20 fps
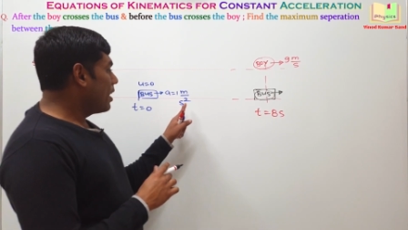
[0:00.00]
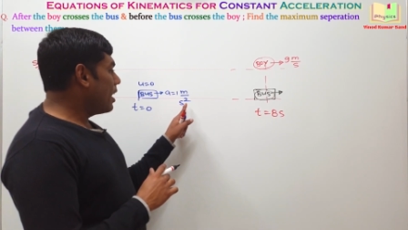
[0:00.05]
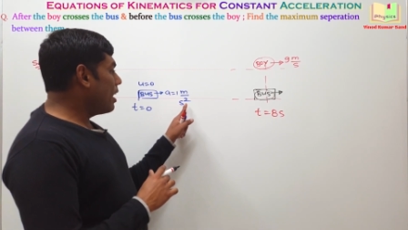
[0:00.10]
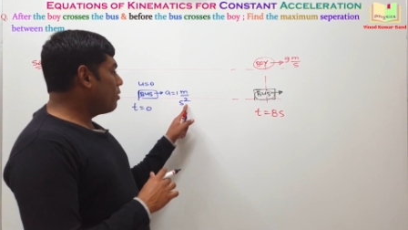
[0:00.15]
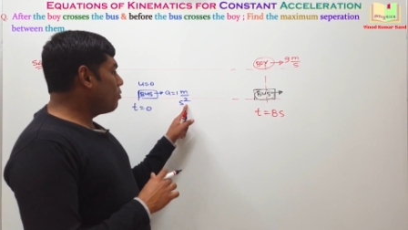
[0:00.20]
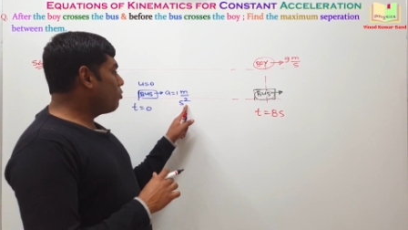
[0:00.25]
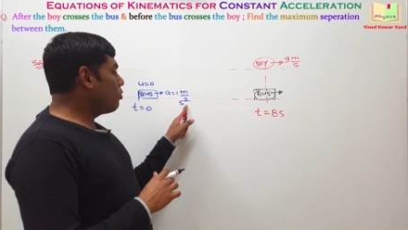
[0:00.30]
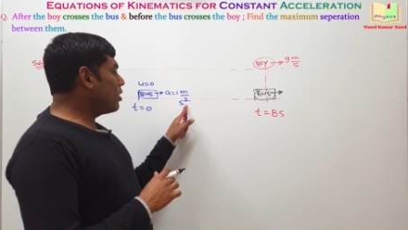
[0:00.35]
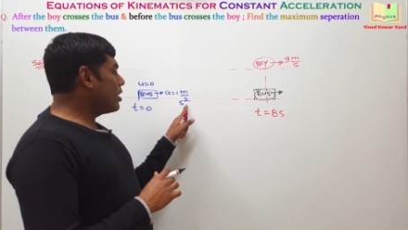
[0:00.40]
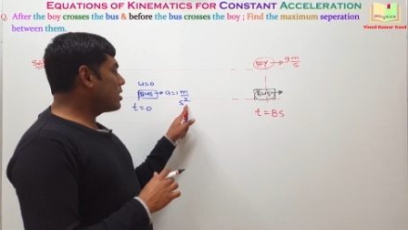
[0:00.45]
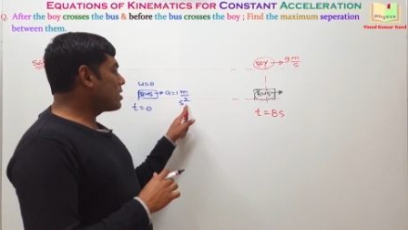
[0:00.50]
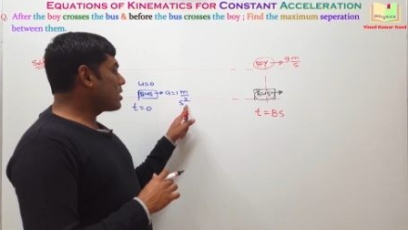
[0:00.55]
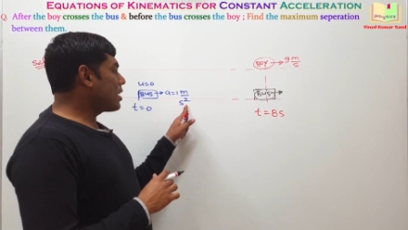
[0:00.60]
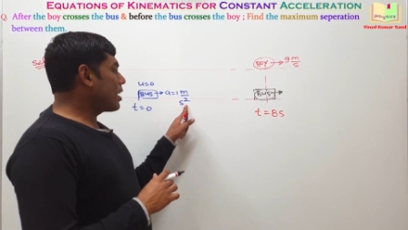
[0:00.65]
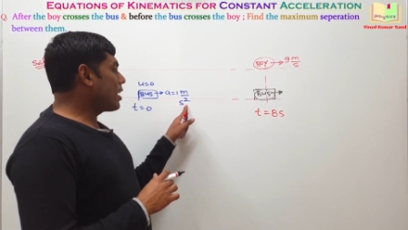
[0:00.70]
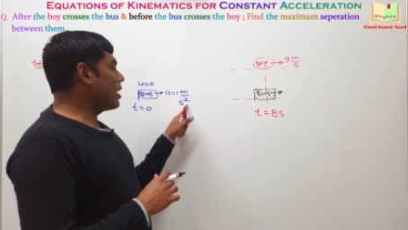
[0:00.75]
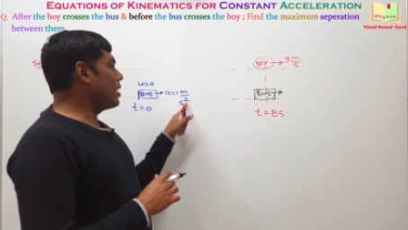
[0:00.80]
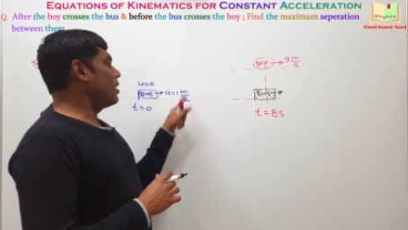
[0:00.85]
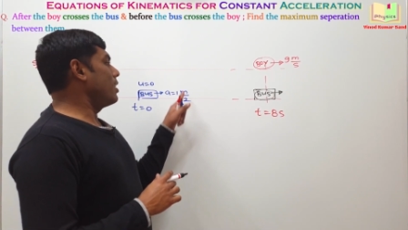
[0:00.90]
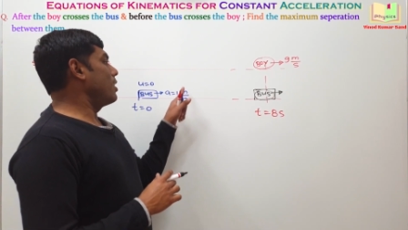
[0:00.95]
Every
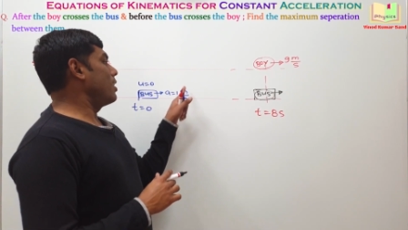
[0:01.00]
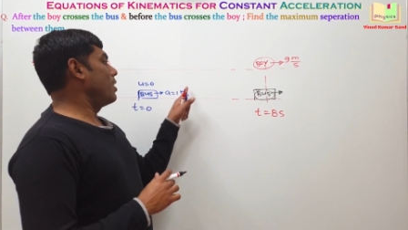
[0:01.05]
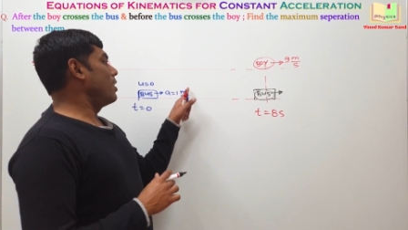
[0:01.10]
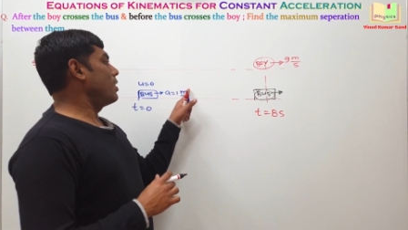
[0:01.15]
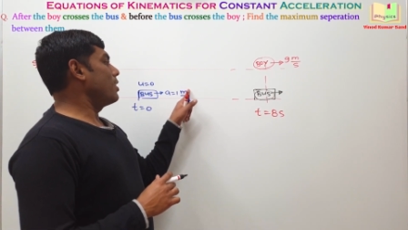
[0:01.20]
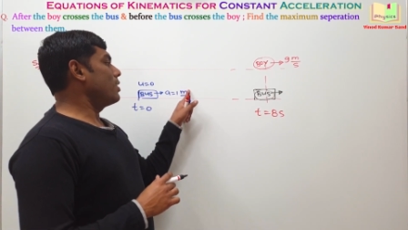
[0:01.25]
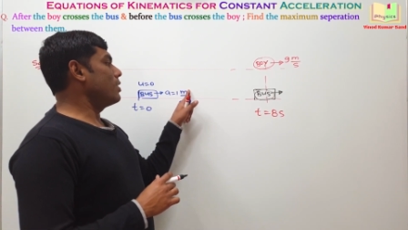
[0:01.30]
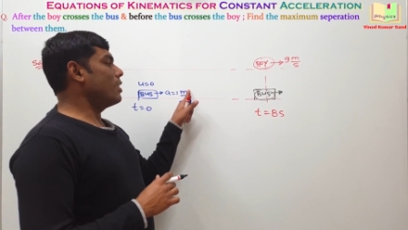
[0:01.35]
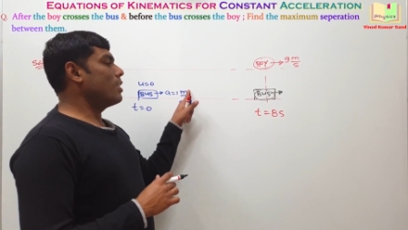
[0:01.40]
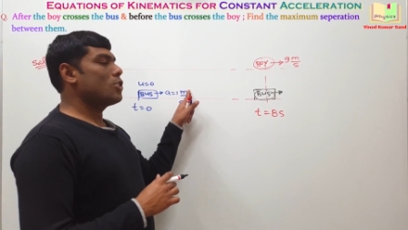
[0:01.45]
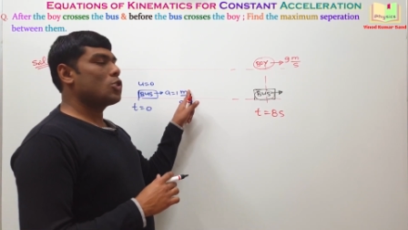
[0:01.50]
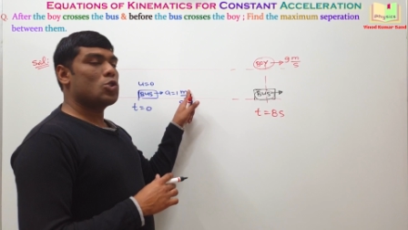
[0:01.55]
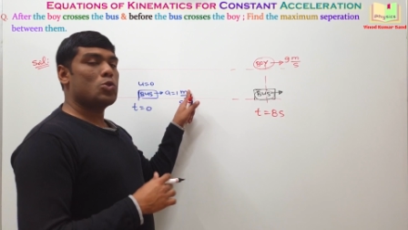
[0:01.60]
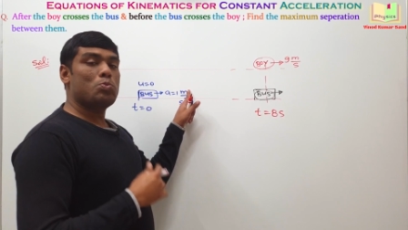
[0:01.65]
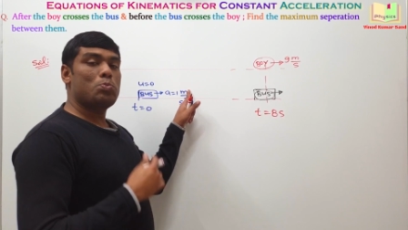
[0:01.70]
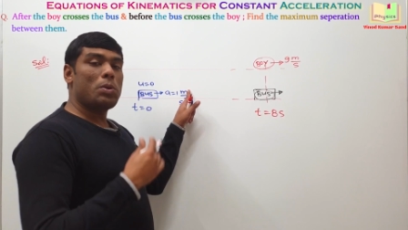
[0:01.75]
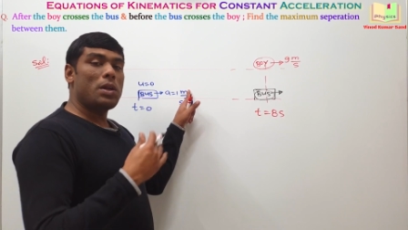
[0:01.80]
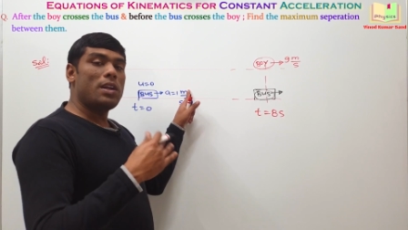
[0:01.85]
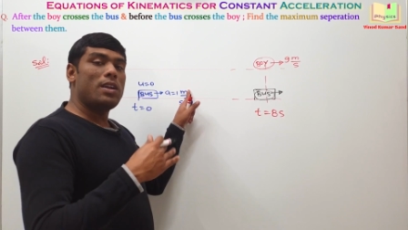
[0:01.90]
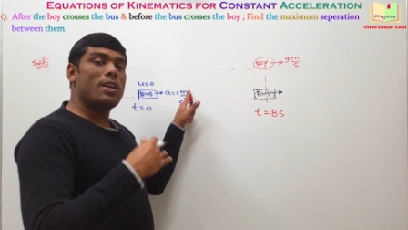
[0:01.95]
second, the
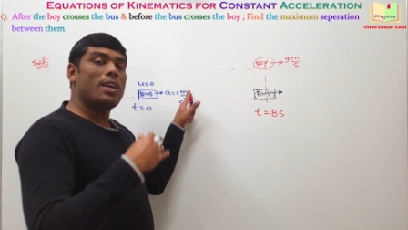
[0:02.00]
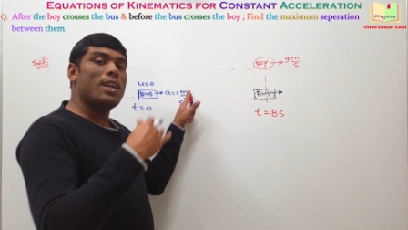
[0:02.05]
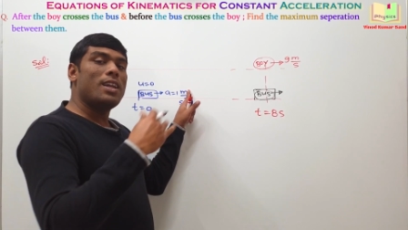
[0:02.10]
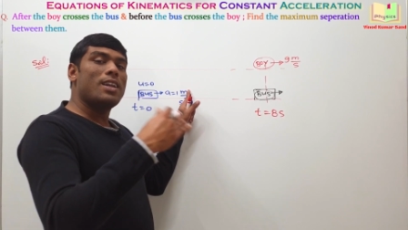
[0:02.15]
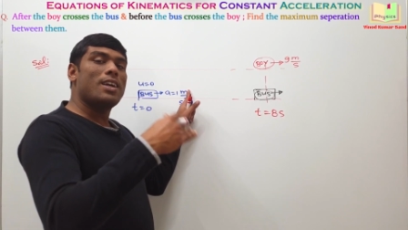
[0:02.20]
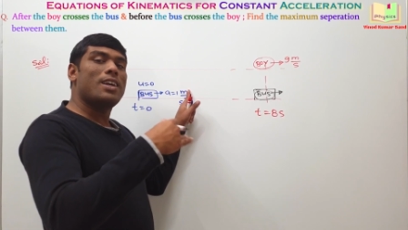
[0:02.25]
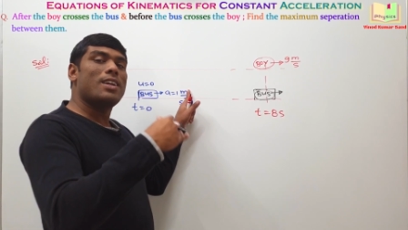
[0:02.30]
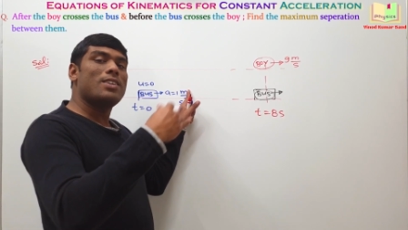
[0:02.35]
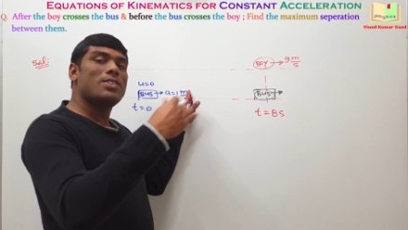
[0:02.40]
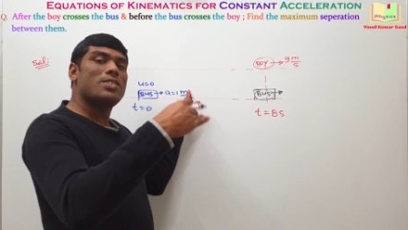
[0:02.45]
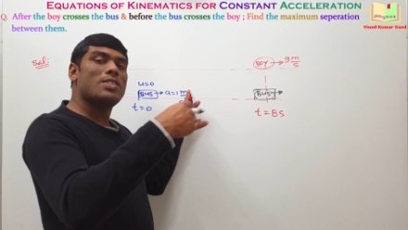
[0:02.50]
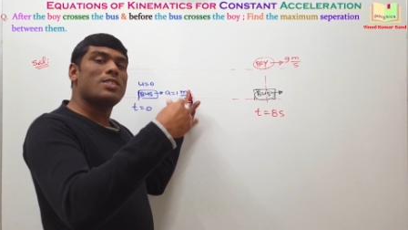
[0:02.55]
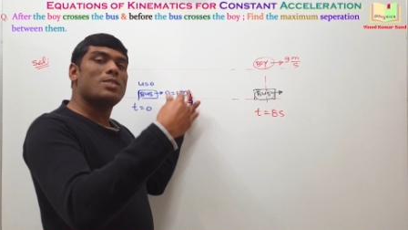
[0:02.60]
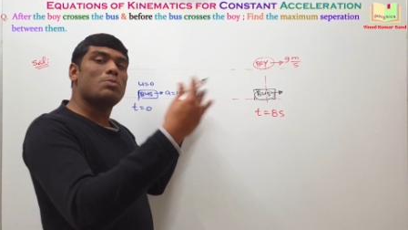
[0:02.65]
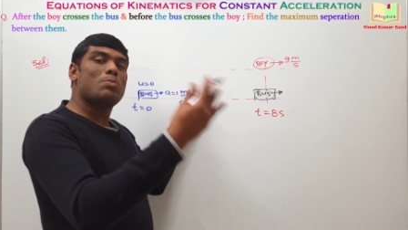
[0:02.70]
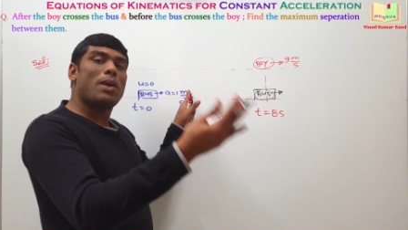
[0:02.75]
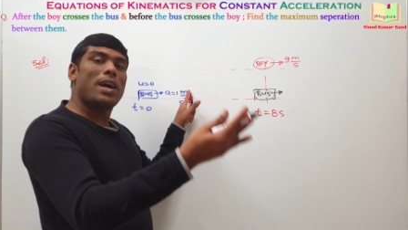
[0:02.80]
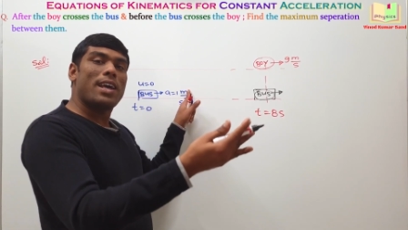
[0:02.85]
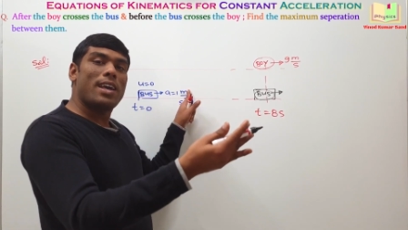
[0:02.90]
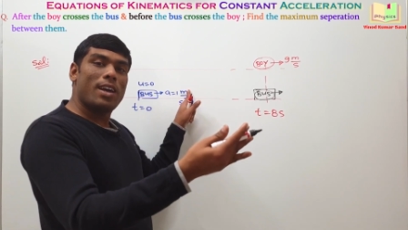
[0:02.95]
speed increases
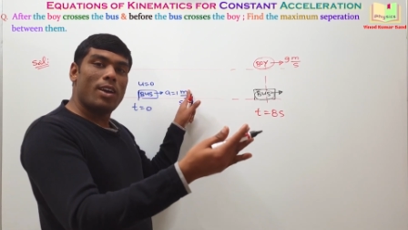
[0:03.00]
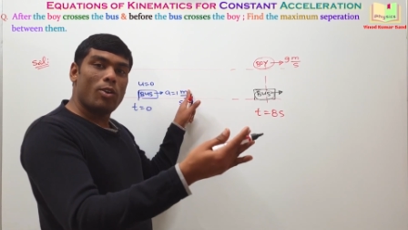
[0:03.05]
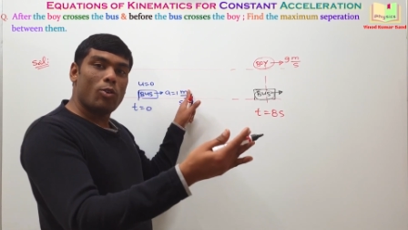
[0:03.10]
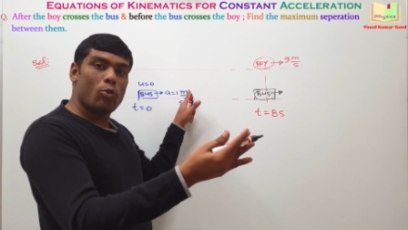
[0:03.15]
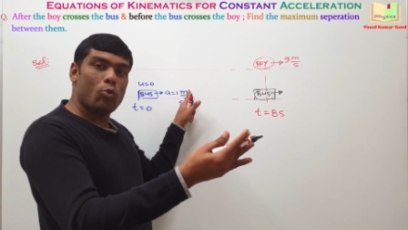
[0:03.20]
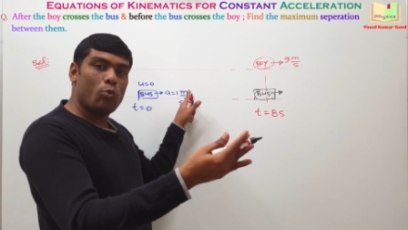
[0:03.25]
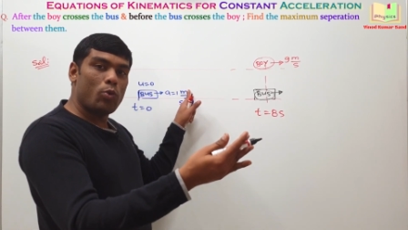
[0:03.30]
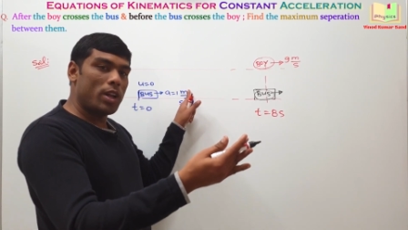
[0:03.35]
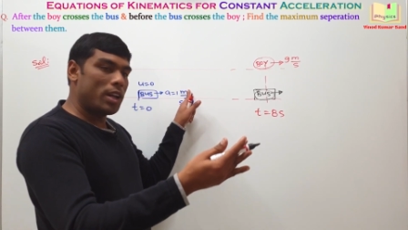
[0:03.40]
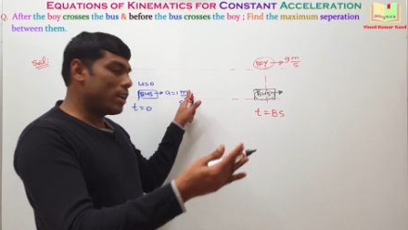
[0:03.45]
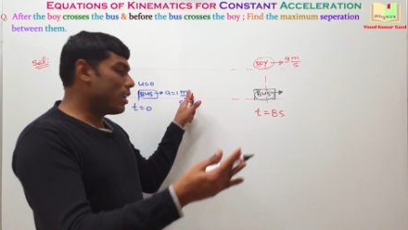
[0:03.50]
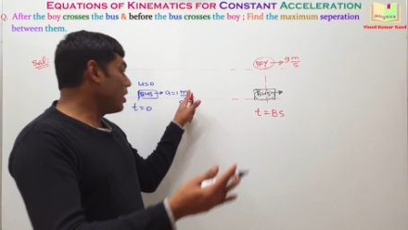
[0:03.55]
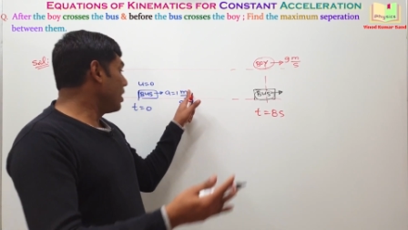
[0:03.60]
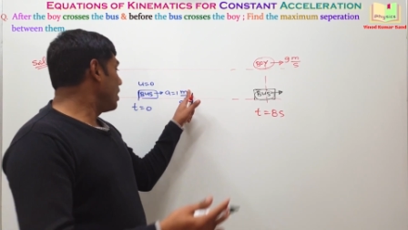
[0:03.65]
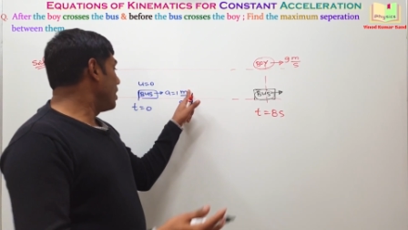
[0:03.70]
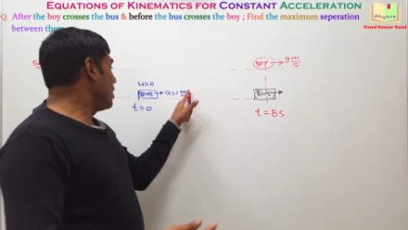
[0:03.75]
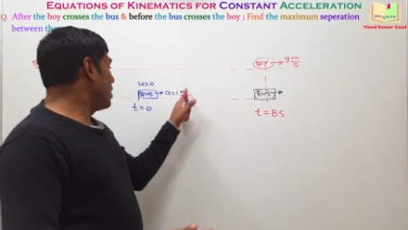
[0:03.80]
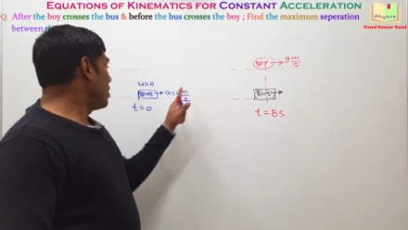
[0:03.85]
by 1.